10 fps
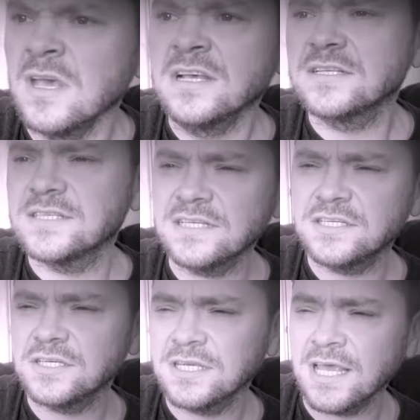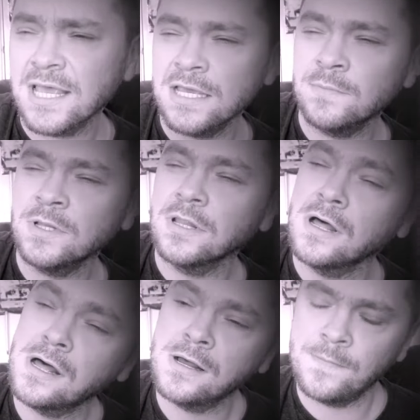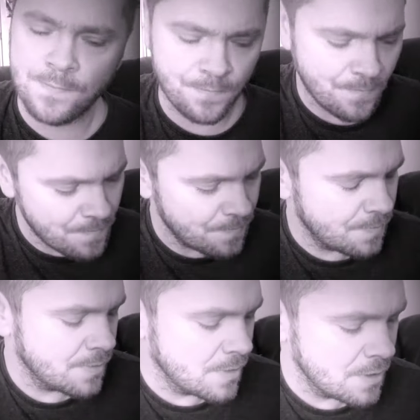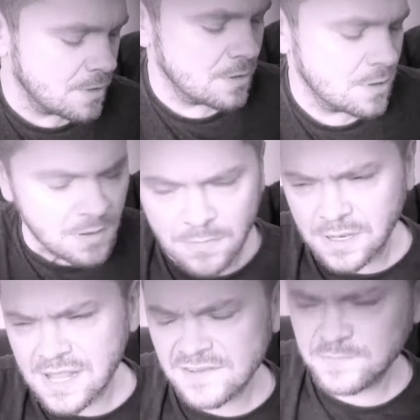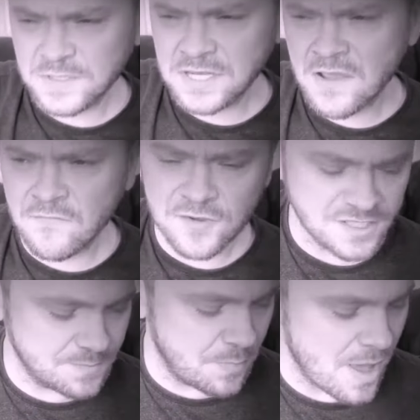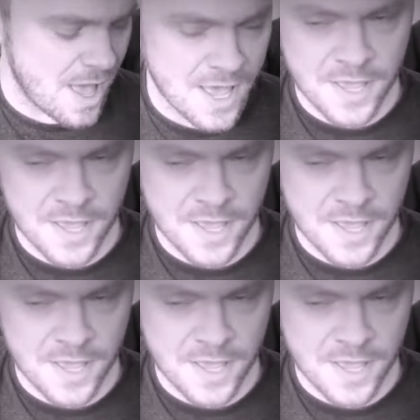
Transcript: Since you came along, my life's been enriched by